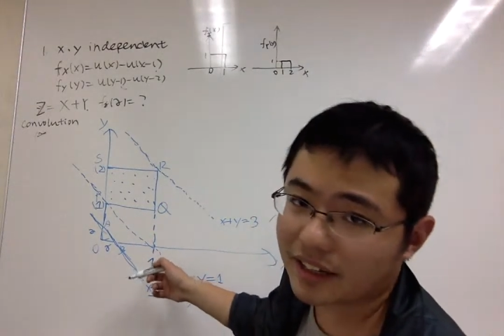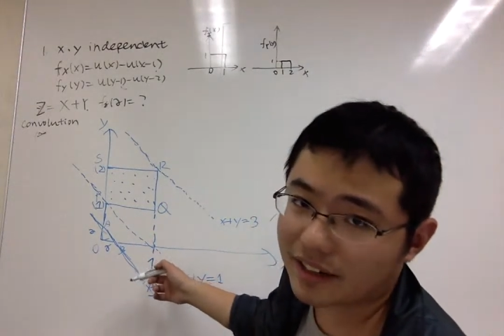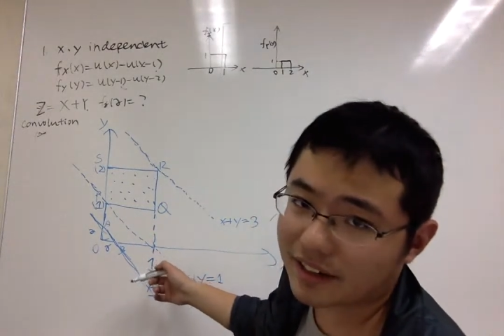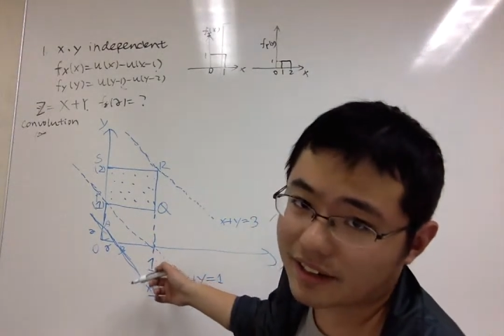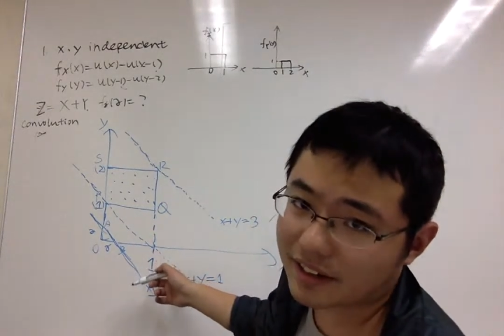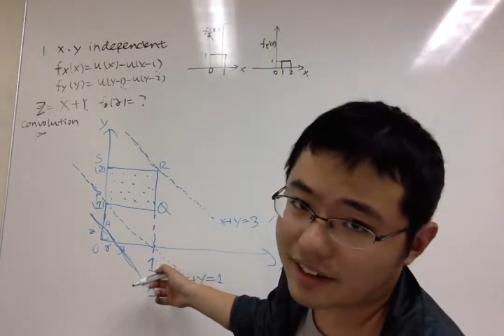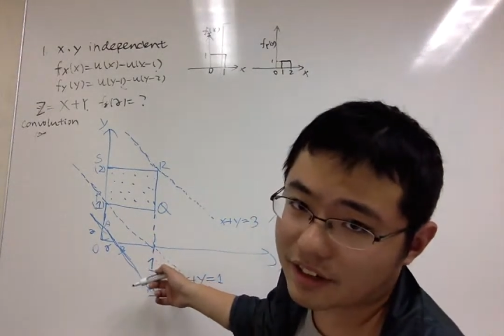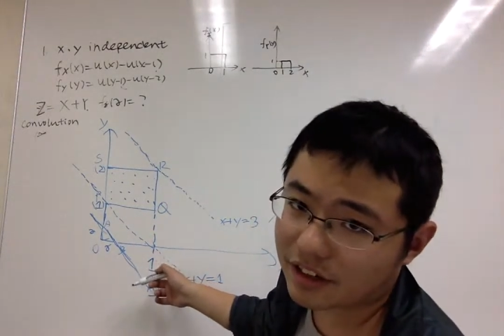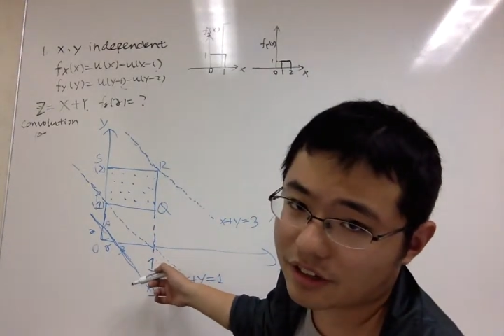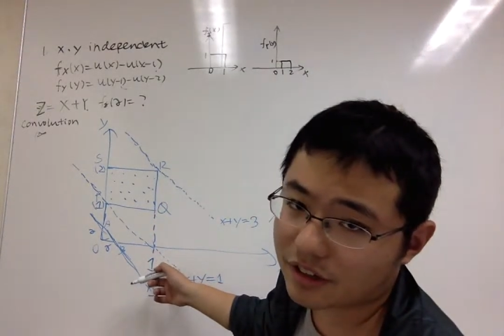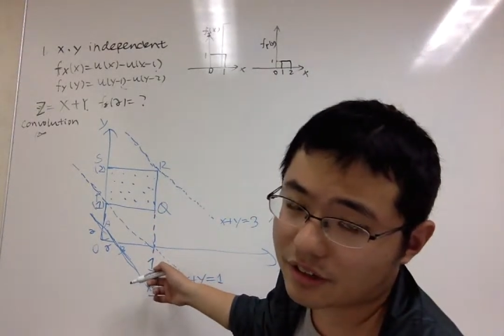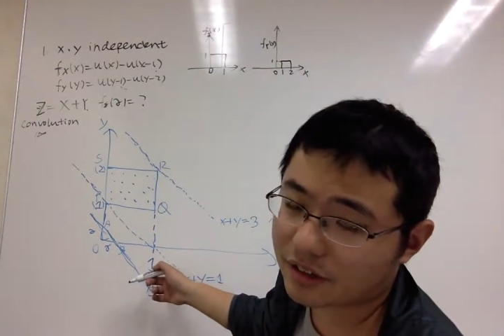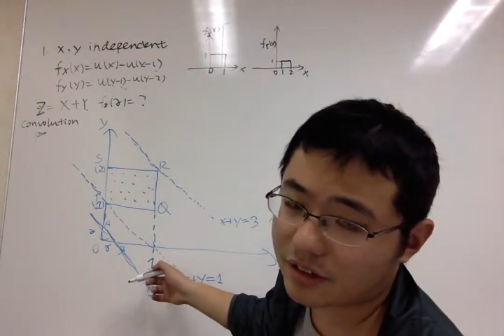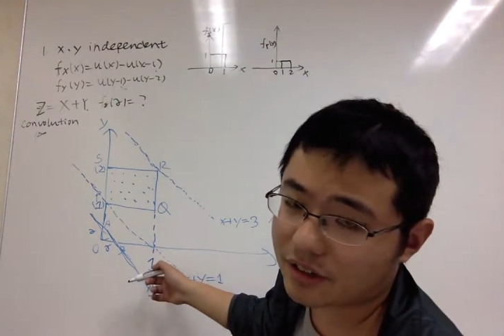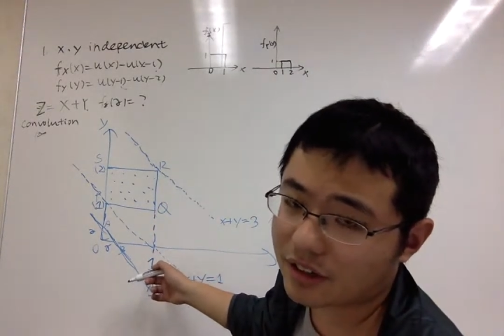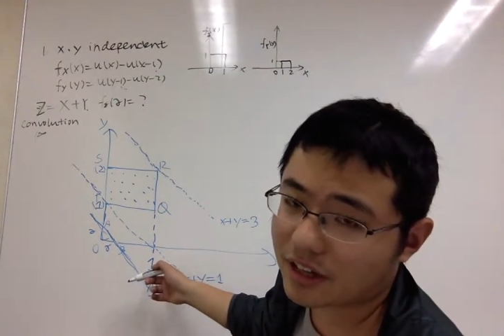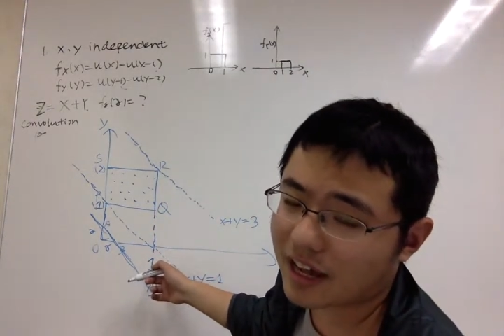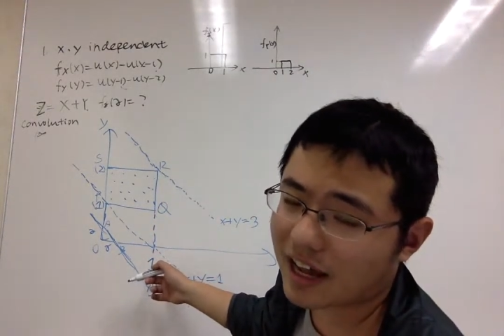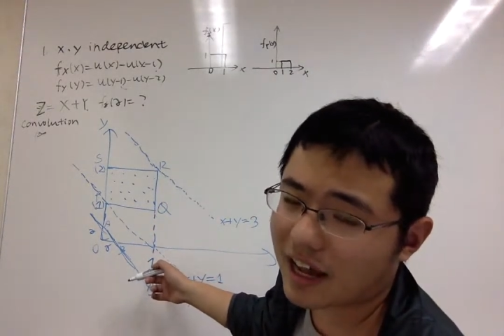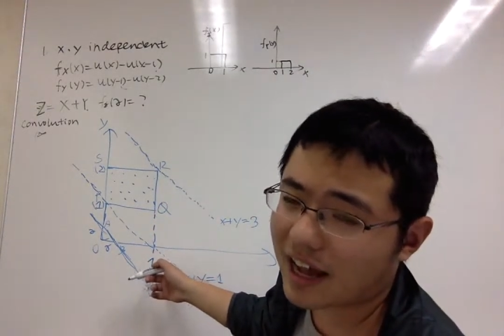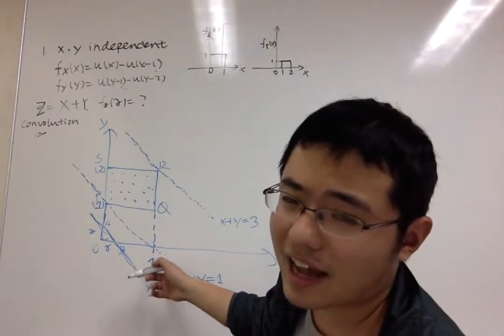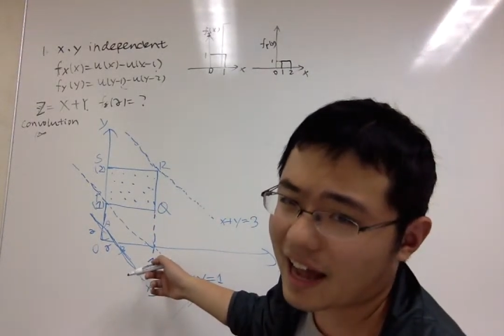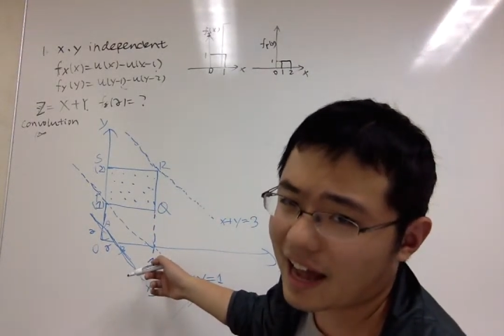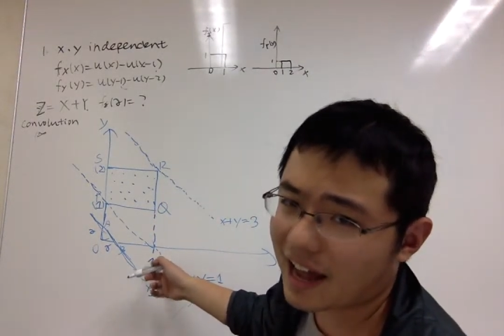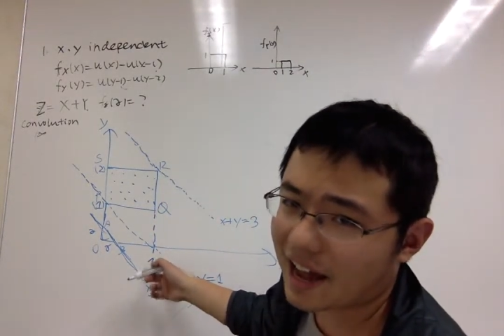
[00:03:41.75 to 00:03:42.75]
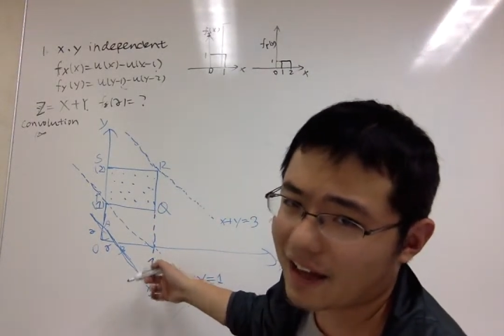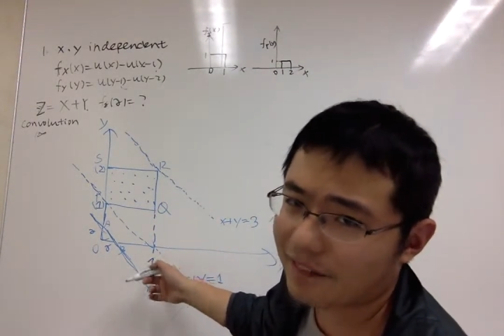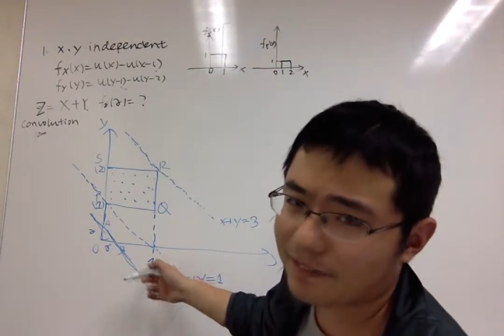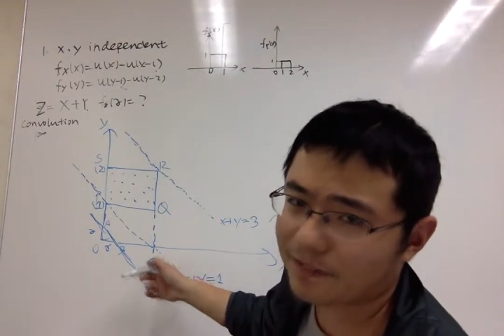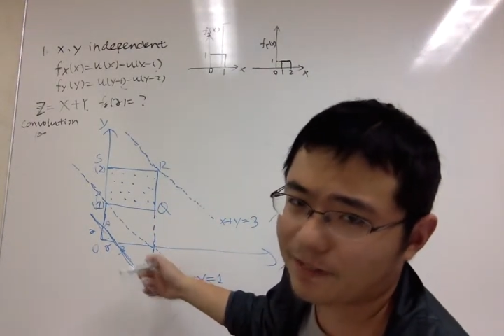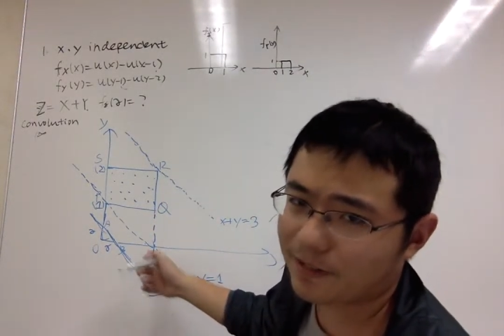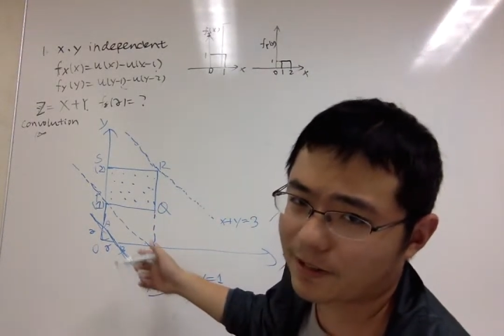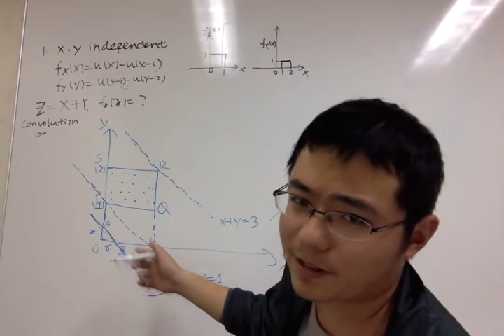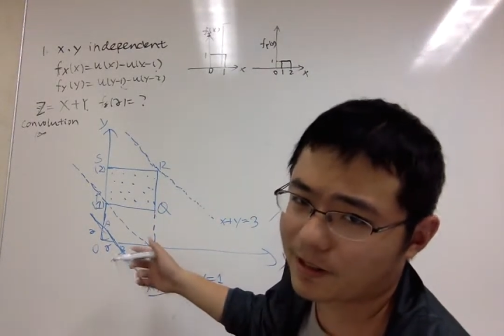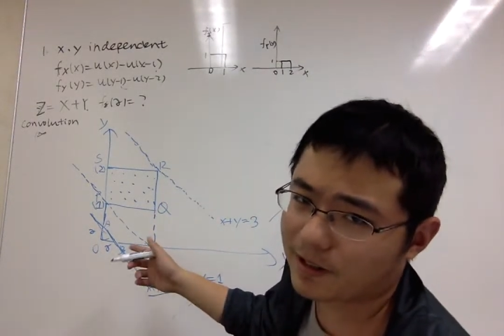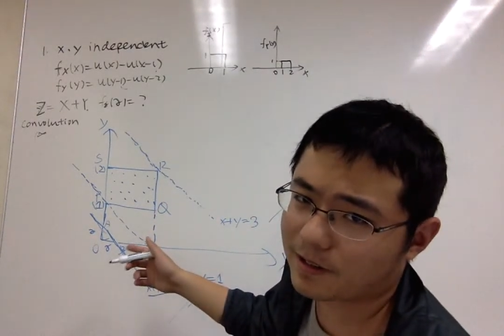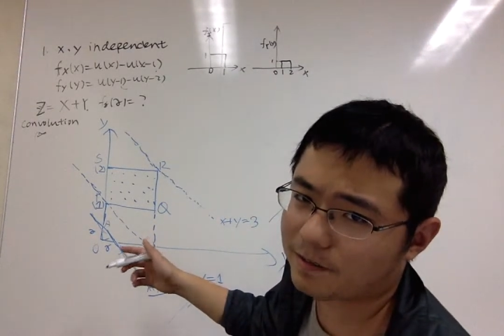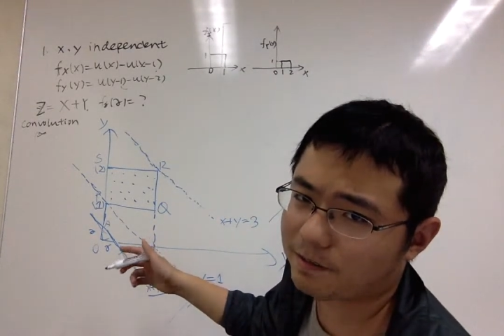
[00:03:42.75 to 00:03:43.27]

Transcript: line could have